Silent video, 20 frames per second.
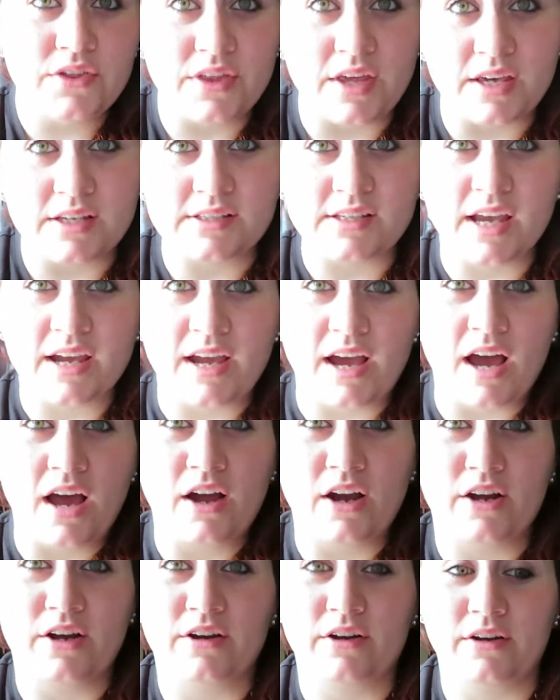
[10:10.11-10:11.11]
things I
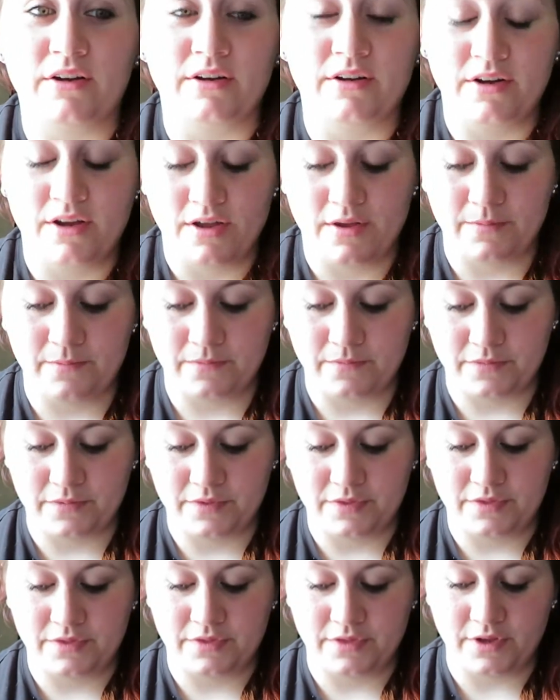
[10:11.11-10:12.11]
got are,
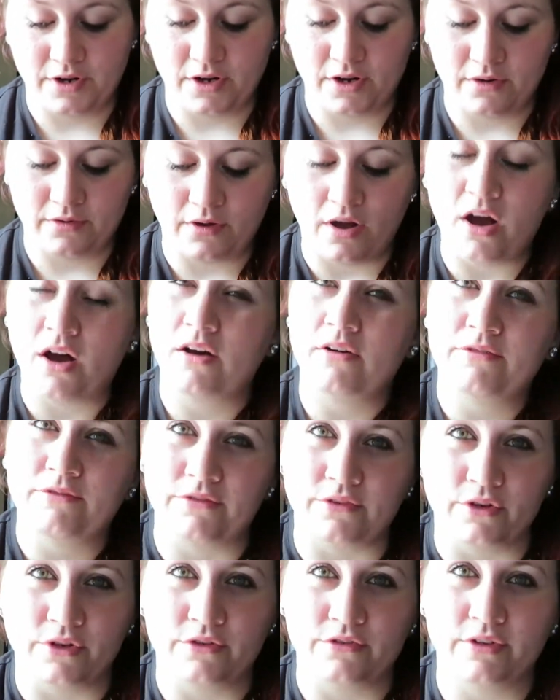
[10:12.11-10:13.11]
they're all
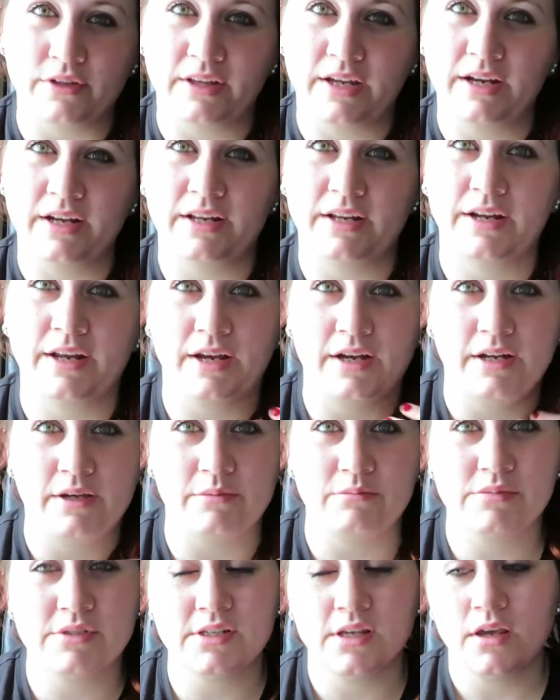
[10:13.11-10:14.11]
food related
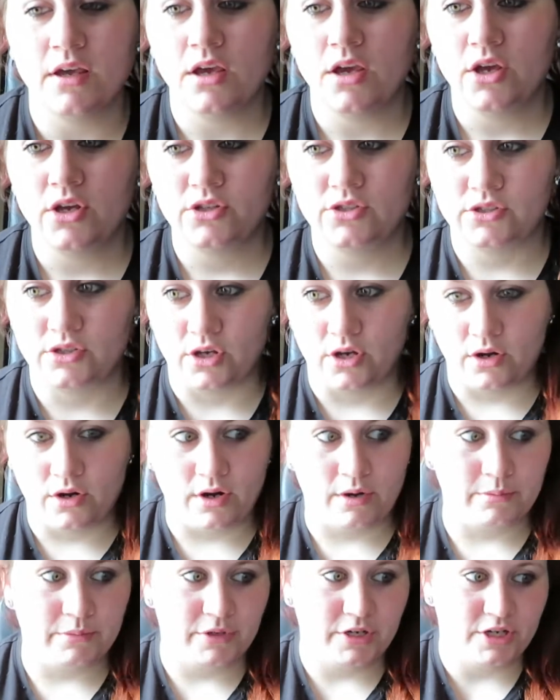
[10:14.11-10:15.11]
items. So
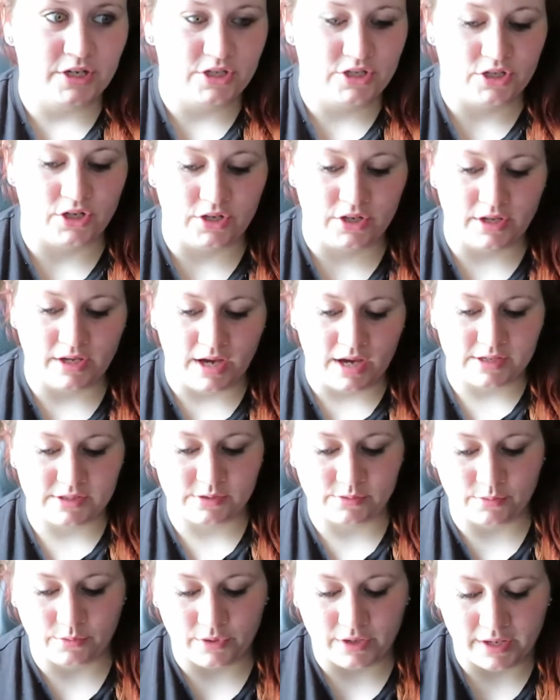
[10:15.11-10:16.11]
I'm gonna show you
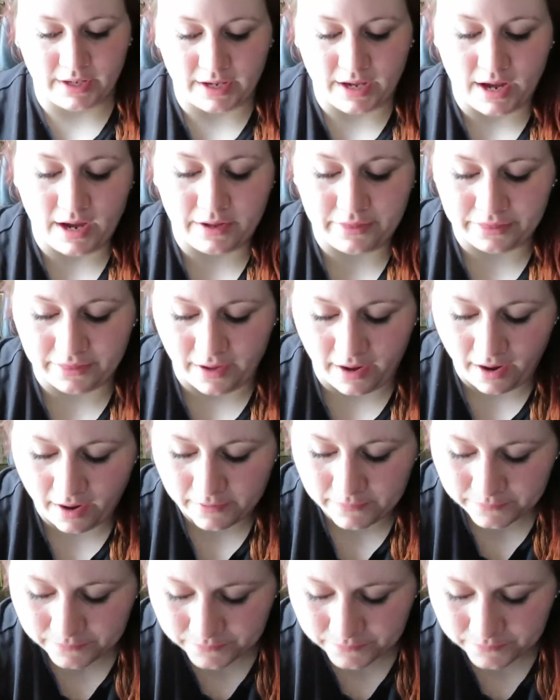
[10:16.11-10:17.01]
guys what I got in that.